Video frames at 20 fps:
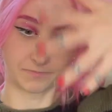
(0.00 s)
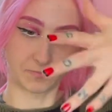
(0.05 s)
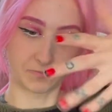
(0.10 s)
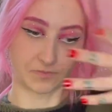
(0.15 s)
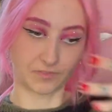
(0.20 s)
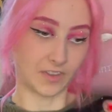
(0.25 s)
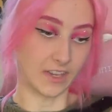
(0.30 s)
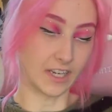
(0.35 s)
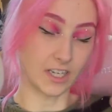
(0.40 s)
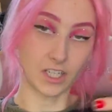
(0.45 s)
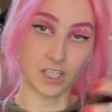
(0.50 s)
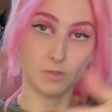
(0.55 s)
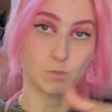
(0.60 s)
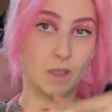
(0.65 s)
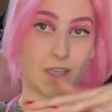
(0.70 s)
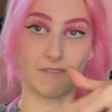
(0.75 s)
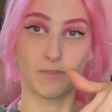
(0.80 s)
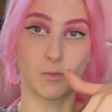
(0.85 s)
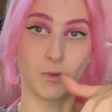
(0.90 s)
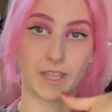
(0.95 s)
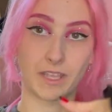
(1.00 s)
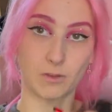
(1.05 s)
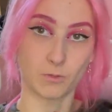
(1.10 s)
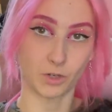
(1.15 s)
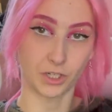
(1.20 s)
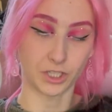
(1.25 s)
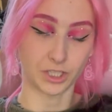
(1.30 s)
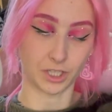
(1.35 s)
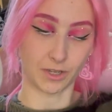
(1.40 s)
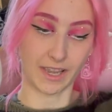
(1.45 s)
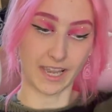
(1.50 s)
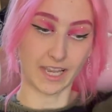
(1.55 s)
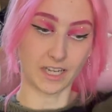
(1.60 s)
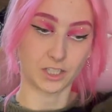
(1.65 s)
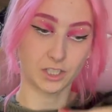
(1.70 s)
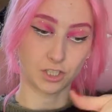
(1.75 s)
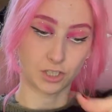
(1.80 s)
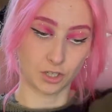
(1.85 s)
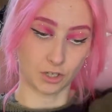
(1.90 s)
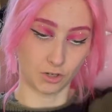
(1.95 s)
fingers, whatever way you want to do it,
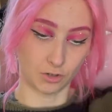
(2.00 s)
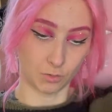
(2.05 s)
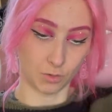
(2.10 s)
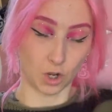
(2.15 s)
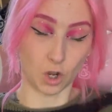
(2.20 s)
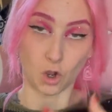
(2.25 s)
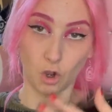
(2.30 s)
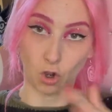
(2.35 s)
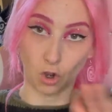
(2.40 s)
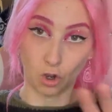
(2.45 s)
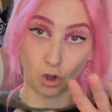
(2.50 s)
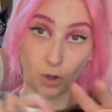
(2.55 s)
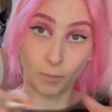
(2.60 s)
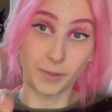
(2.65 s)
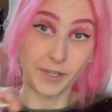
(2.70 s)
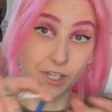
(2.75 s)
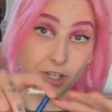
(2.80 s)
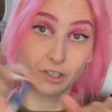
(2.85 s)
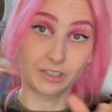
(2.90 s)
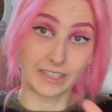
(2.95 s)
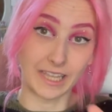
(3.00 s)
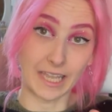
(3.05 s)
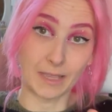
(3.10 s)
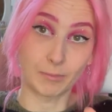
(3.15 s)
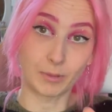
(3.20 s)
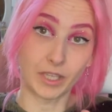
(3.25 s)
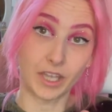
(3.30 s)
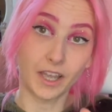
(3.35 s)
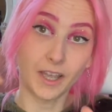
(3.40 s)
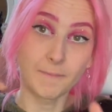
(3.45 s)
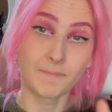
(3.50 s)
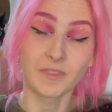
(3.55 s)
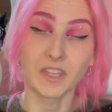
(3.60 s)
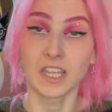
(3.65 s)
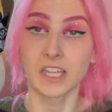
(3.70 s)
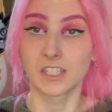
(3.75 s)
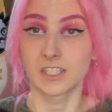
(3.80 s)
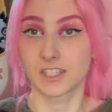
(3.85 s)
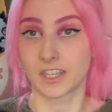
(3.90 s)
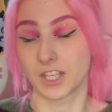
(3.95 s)
to open your labia
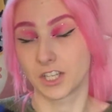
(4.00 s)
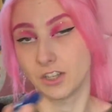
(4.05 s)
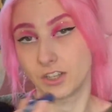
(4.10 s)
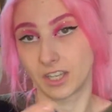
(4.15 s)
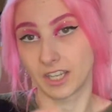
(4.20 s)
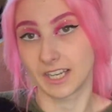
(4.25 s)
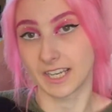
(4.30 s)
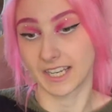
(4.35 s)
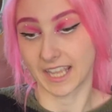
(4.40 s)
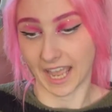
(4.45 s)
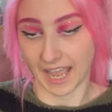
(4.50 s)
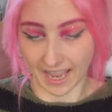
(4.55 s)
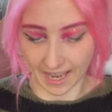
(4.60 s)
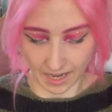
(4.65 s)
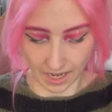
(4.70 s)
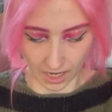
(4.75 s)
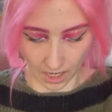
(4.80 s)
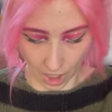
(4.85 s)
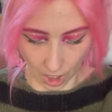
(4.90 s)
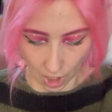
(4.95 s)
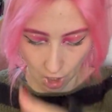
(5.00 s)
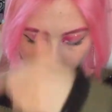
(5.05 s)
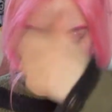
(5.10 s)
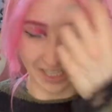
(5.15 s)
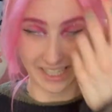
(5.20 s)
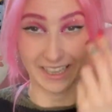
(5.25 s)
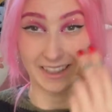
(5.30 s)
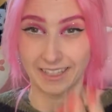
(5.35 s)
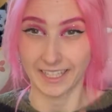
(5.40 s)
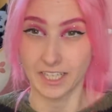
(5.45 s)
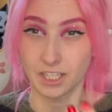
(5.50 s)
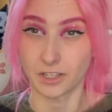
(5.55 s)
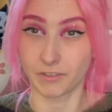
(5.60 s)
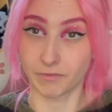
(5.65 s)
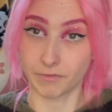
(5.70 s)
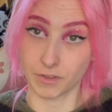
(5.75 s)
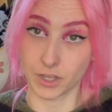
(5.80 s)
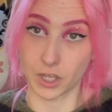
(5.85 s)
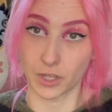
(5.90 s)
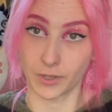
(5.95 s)
so that you can get a clear
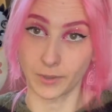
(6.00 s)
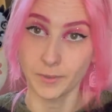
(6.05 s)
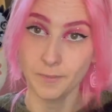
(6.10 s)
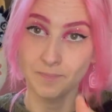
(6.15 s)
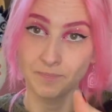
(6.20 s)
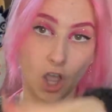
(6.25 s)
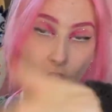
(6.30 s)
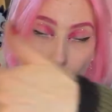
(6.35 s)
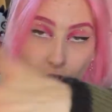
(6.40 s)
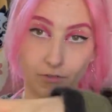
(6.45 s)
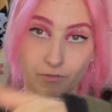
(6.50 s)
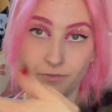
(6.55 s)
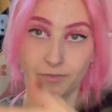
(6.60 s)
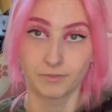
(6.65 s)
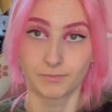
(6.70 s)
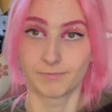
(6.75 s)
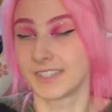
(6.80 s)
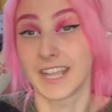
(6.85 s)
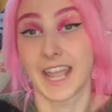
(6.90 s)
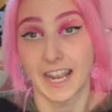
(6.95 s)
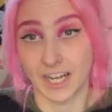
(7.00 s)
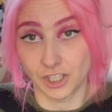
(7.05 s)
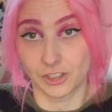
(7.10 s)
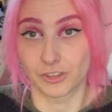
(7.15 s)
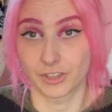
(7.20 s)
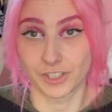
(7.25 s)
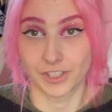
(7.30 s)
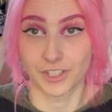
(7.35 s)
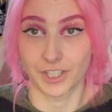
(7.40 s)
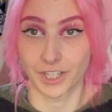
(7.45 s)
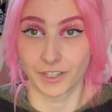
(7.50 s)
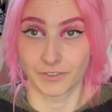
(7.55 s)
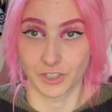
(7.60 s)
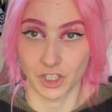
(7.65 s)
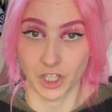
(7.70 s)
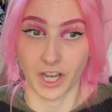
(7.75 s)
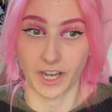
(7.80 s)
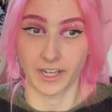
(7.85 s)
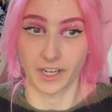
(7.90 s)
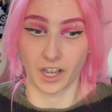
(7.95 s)
view of the entrance to your
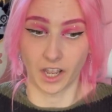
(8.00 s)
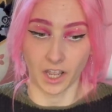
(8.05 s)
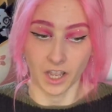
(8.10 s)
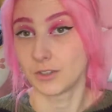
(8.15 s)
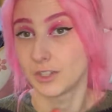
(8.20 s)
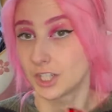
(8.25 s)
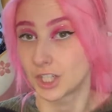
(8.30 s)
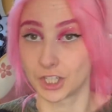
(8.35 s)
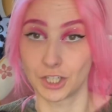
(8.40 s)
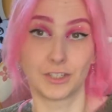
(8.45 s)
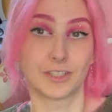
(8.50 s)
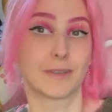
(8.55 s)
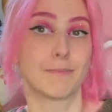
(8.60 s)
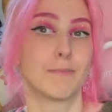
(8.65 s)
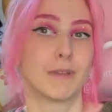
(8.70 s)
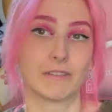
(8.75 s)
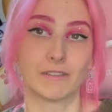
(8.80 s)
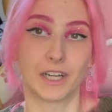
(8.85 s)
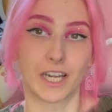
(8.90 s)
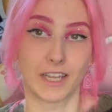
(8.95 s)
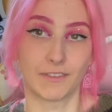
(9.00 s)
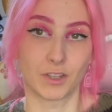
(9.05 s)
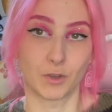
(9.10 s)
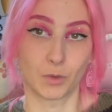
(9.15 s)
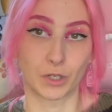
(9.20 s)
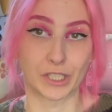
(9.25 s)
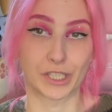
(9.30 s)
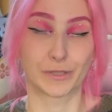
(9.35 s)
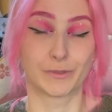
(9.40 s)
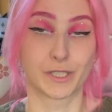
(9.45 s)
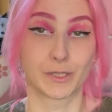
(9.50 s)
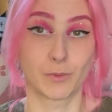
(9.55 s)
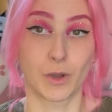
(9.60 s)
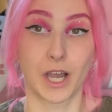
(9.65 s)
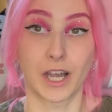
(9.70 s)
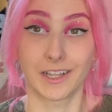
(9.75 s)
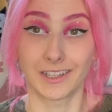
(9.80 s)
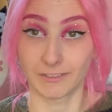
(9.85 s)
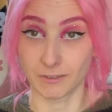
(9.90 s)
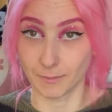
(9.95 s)
vagina. You can use a mirror if you want to as
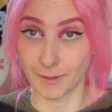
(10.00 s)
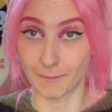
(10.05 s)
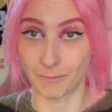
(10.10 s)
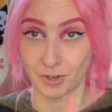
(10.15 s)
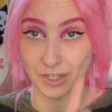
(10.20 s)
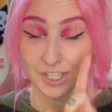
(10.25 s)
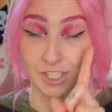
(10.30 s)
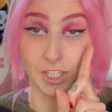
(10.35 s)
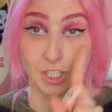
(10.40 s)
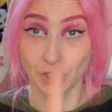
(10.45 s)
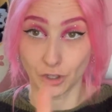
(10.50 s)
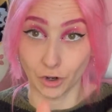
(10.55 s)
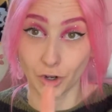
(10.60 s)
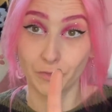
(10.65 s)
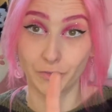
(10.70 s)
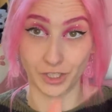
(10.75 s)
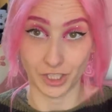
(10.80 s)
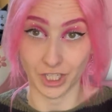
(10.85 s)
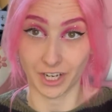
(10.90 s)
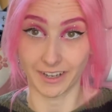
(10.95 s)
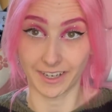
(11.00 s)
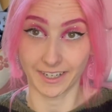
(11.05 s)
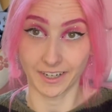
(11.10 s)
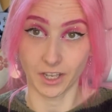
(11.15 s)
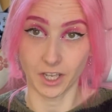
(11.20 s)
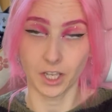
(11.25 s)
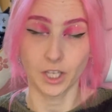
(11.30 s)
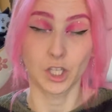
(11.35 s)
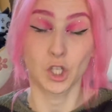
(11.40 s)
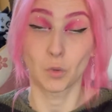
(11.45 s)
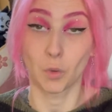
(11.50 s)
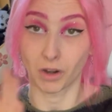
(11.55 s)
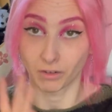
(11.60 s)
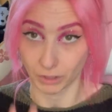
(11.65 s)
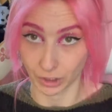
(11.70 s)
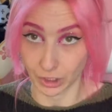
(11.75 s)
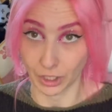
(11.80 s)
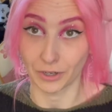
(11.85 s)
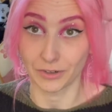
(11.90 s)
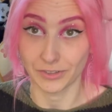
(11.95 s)
well. Remember, it's your vagina, you are
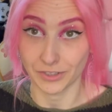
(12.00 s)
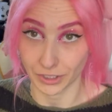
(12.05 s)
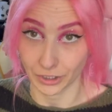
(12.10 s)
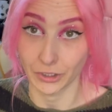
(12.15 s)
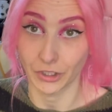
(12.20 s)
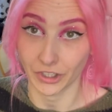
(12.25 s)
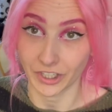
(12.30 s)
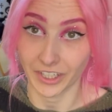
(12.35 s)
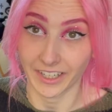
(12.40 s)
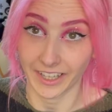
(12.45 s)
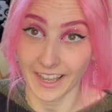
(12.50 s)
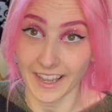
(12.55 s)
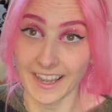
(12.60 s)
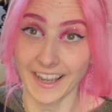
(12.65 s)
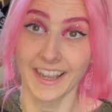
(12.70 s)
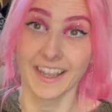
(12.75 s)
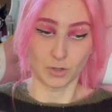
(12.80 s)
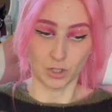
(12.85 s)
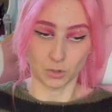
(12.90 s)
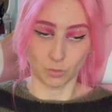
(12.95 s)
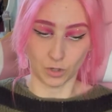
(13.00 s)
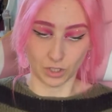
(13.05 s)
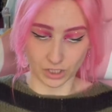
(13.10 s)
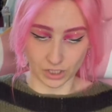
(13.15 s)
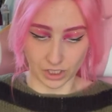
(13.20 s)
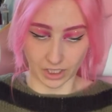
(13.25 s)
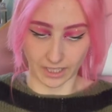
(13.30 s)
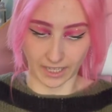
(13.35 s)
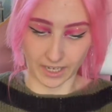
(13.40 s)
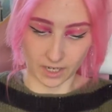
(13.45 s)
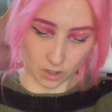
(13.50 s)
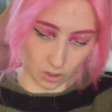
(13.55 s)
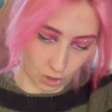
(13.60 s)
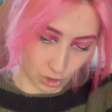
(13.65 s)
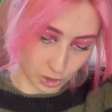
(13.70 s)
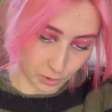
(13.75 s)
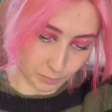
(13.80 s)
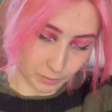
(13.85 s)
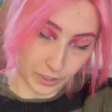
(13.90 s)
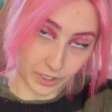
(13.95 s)
allowed to look at it, but you want to like
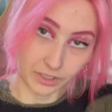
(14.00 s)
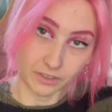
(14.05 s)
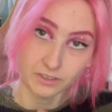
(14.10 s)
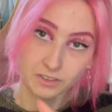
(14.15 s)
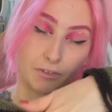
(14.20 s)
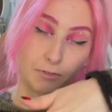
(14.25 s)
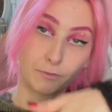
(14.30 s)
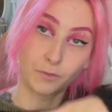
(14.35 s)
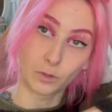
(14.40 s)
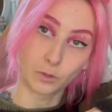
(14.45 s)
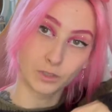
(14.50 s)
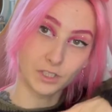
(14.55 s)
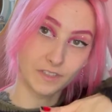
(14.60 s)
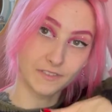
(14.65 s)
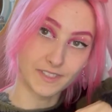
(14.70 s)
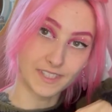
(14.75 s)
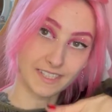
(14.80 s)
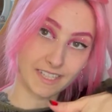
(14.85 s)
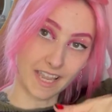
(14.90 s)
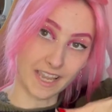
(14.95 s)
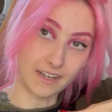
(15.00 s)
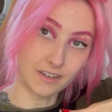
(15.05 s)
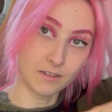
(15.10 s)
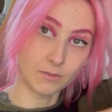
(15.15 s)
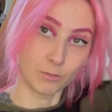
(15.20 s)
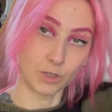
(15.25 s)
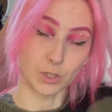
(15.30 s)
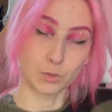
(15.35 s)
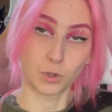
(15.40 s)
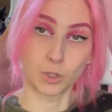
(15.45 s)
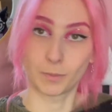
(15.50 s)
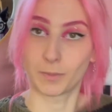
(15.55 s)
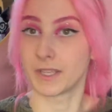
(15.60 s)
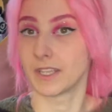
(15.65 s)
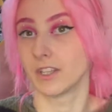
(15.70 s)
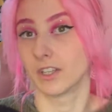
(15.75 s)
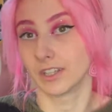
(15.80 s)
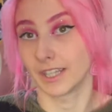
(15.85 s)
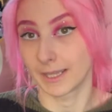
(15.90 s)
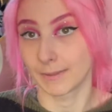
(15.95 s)
open the folds of skin, which would be
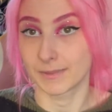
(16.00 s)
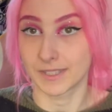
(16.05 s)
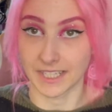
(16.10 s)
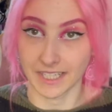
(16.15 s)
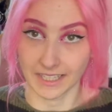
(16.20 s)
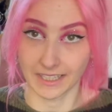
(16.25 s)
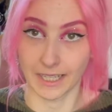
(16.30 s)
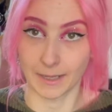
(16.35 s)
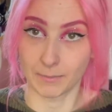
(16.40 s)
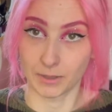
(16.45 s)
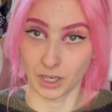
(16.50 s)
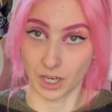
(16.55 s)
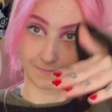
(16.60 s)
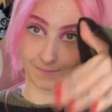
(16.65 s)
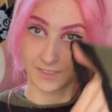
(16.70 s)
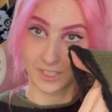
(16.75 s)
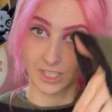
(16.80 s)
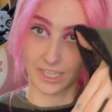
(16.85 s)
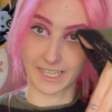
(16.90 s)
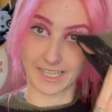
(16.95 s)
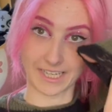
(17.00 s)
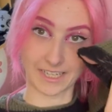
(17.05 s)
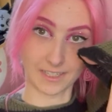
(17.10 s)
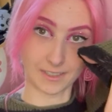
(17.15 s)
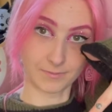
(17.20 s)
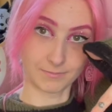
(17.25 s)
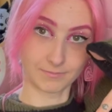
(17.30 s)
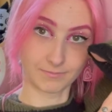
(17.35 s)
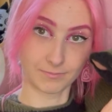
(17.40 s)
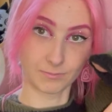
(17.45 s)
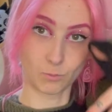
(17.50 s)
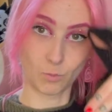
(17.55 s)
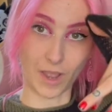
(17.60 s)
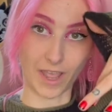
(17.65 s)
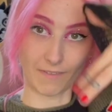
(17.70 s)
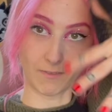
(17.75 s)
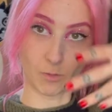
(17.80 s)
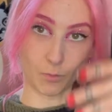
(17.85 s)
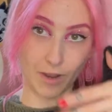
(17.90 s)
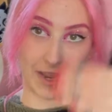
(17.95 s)
your lips and your labia, to like
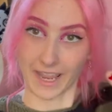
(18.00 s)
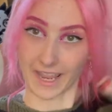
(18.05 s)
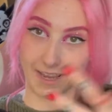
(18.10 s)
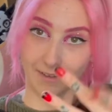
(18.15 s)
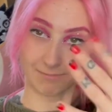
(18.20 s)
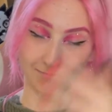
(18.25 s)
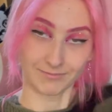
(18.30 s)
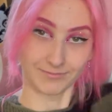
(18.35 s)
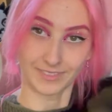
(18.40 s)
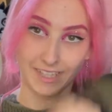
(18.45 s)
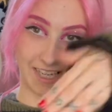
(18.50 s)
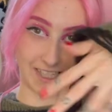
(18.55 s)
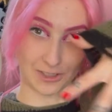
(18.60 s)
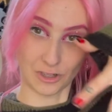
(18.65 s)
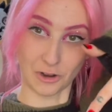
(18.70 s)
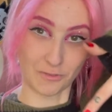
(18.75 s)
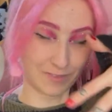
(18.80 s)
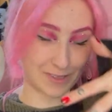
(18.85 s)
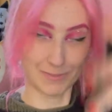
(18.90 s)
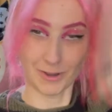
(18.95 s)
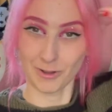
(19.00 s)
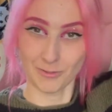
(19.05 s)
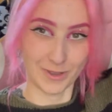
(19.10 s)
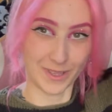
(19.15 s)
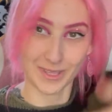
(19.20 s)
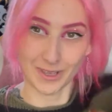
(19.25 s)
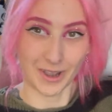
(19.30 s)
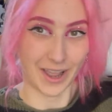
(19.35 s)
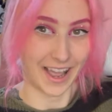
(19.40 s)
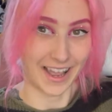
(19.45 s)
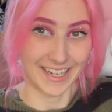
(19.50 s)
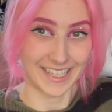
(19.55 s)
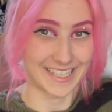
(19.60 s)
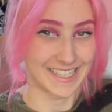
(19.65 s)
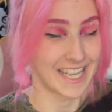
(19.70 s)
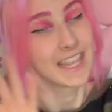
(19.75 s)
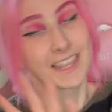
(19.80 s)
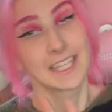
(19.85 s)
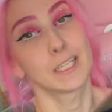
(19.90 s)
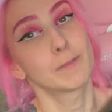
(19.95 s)
whatever way is comfortable with your
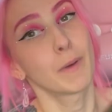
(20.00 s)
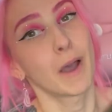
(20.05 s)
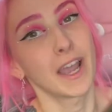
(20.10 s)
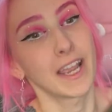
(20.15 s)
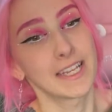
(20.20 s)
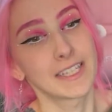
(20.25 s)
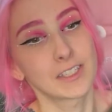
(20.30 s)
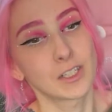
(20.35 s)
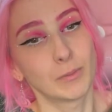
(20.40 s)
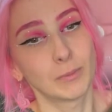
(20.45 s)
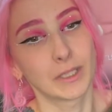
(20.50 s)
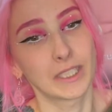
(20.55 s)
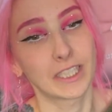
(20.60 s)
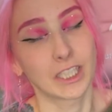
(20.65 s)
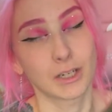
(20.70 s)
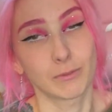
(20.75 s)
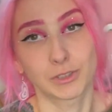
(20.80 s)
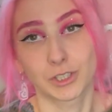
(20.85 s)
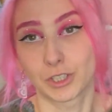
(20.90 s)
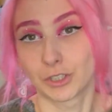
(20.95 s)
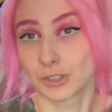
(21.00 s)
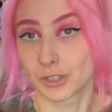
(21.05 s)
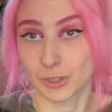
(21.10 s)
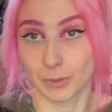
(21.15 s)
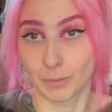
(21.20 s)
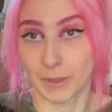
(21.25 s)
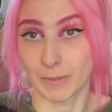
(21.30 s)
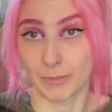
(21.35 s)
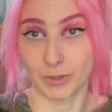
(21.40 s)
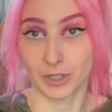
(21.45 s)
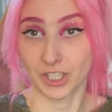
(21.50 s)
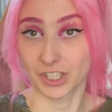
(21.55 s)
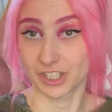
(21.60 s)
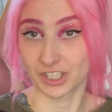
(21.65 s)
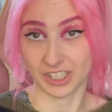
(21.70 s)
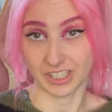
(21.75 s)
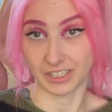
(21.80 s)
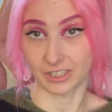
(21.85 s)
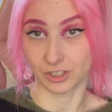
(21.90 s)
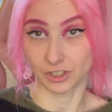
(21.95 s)
hand. This part is completely optional. Some people can
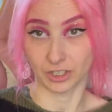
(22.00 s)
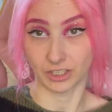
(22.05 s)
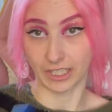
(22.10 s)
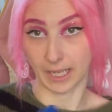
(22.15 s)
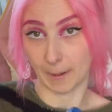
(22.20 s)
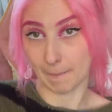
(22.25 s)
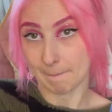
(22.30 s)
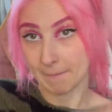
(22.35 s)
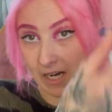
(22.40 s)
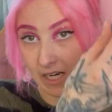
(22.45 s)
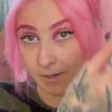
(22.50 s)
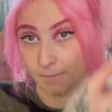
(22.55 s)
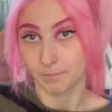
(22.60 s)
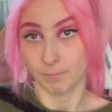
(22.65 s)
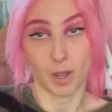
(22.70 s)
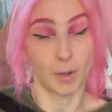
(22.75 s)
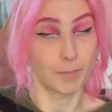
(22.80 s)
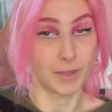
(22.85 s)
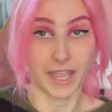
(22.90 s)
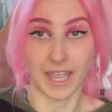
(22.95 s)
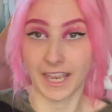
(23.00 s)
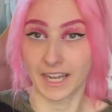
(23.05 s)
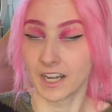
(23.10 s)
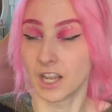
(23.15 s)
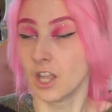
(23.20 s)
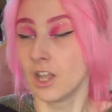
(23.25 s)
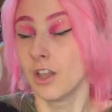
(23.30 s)
just literally pop it in.